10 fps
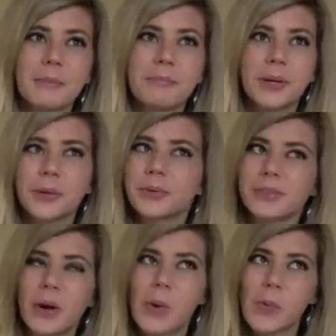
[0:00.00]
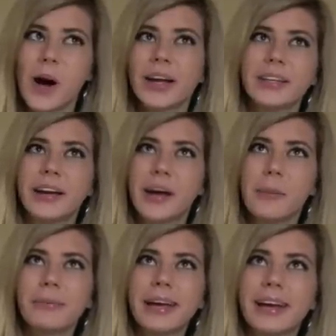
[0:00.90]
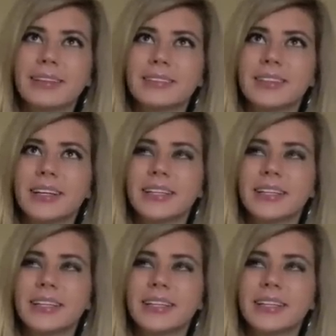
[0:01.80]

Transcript: built who I am, and